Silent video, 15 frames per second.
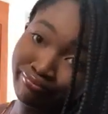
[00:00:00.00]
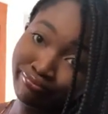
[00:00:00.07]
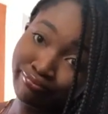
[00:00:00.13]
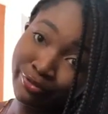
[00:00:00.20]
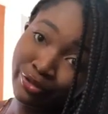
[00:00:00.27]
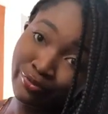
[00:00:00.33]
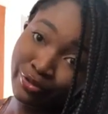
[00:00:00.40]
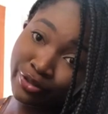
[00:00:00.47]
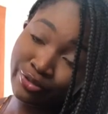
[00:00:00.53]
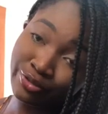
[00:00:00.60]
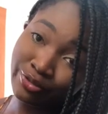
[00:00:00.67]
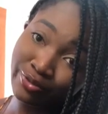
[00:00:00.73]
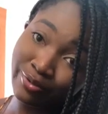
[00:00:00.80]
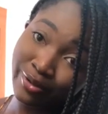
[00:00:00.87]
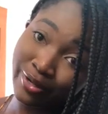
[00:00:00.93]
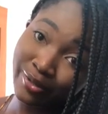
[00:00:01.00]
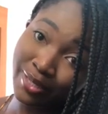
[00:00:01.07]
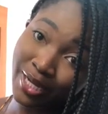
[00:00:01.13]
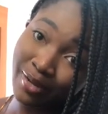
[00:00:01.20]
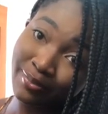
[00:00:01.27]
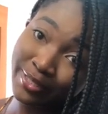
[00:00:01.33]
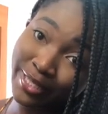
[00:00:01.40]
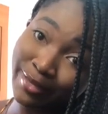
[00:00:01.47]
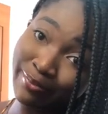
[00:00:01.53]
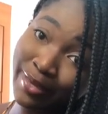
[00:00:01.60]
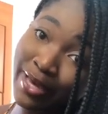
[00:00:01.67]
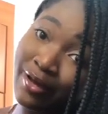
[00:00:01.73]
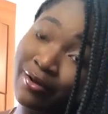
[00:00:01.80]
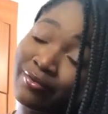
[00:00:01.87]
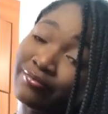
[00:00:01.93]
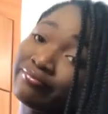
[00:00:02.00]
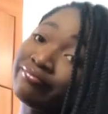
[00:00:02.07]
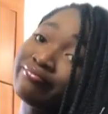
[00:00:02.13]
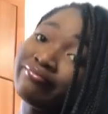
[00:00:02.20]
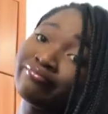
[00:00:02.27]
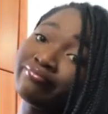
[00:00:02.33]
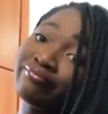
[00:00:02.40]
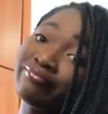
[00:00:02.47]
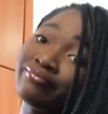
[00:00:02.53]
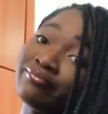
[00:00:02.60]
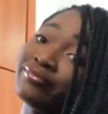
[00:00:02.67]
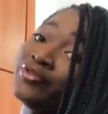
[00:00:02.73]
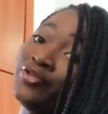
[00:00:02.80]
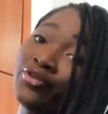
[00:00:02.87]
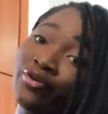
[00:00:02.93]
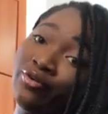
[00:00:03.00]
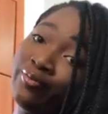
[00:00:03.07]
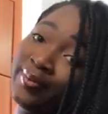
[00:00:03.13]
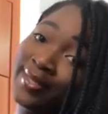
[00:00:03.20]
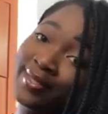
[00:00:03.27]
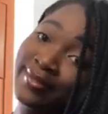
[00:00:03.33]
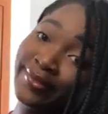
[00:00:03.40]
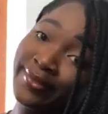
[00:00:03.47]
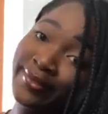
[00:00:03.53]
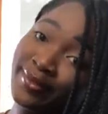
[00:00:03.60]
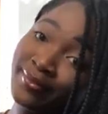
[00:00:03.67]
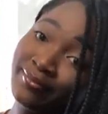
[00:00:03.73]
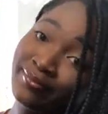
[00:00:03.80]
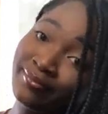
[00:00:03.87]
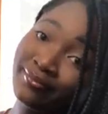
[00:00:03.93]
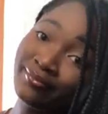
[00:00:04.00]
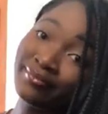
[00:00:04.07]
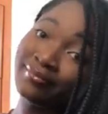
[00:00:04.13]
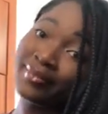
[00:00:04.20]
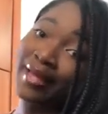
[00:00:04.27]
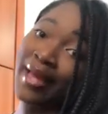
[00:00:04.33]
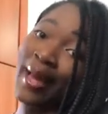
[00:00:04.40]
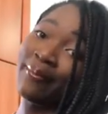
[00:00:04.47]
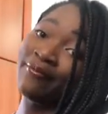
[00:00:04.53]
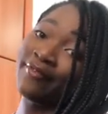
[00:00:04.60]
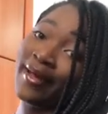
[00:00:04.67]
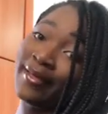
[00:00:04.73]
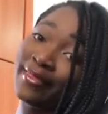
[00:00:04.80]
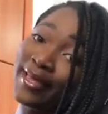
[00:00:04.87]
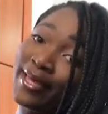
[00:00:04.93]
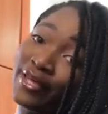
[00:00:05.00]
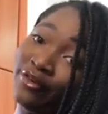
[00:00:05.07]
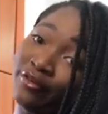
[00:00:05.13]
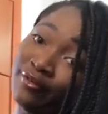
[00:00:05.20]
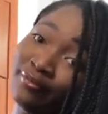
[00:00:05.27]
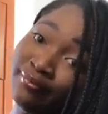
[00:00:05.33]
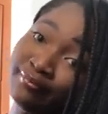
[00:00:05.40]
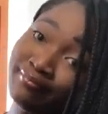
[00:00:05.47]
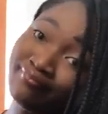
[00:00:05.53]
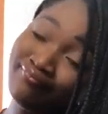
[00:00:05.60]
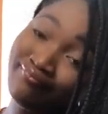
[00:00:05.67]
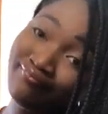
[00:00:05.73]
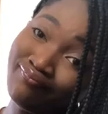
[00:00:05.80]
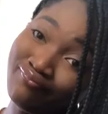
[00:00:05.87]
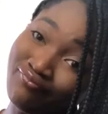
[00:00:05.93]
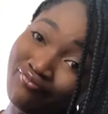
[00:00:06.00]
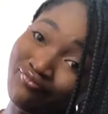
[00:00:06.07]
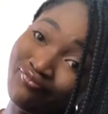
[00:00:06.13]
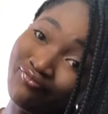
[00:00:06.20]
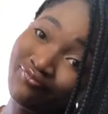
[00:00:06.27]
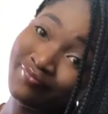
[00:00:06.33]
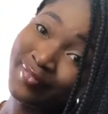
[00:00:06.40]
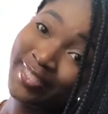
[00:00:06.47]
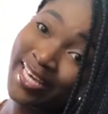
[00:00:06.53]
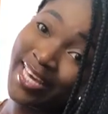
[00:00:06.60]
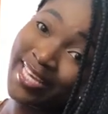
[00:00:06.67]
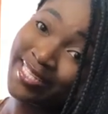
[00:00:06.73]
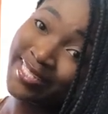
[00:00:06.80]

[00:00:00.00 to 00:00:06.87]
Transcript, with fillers: You want to do what? Come take me out. No, please. I'm fine, thank you. Mm, yes.